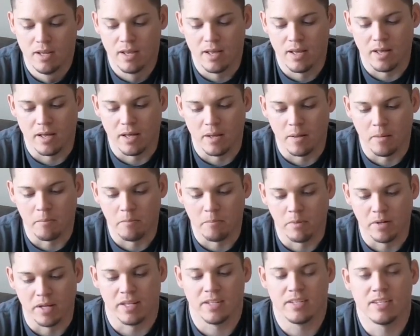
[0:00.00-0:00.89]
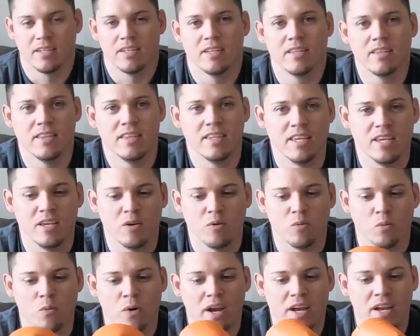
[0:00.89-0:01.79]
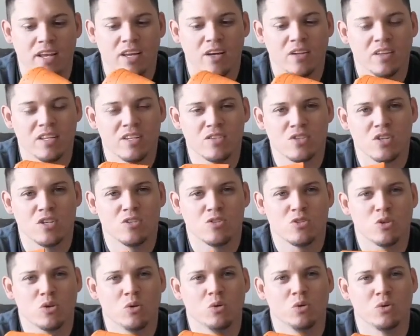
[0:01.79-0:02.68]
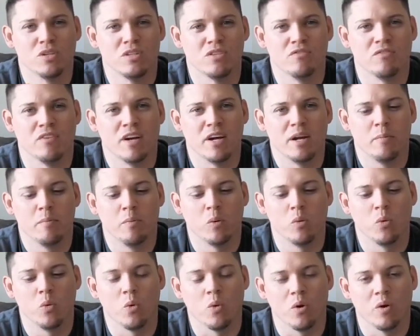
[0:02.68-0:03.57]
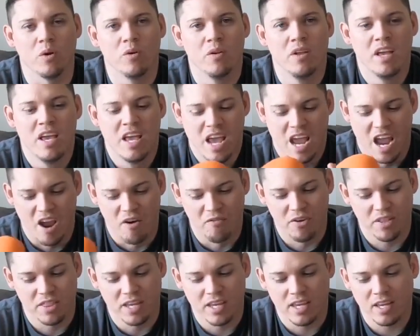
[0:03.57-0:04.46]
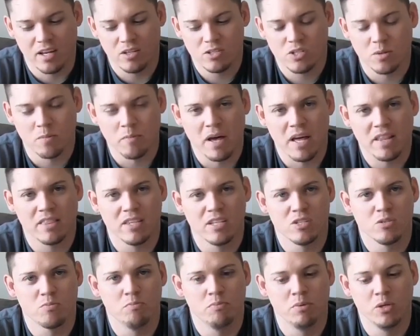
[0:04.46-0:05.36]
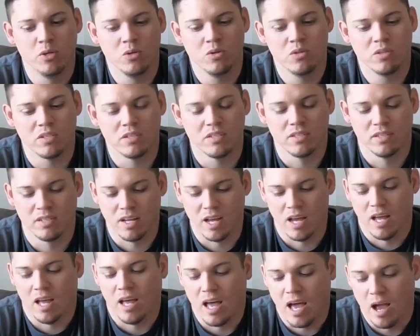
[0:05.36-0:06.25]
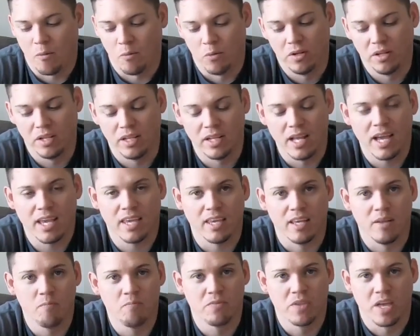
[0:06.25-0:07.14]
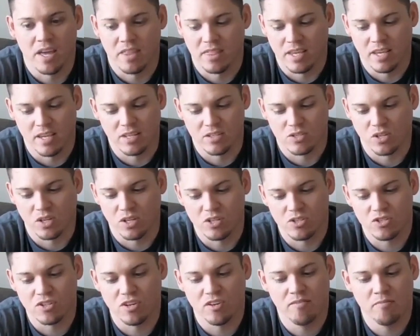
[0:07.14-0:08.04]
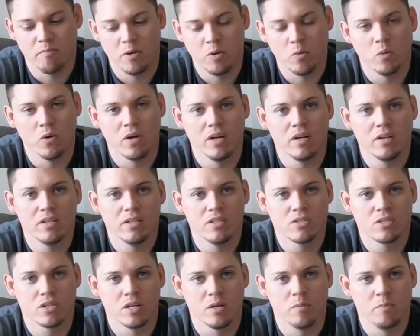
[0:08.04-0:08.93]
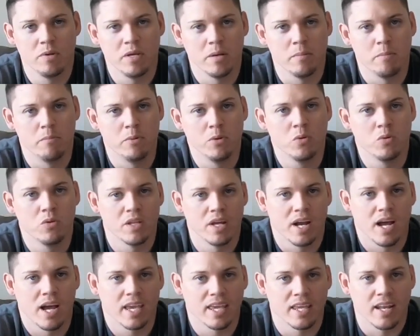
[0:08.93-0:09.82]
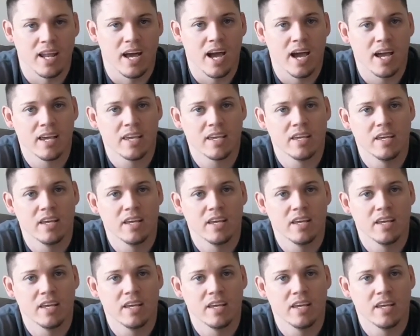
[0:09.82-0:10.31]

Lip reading: But the rating on this insole is very poor. Everything else about this boot, I really like it. I think it's going to serve me well. It's going to be a boot that I can hike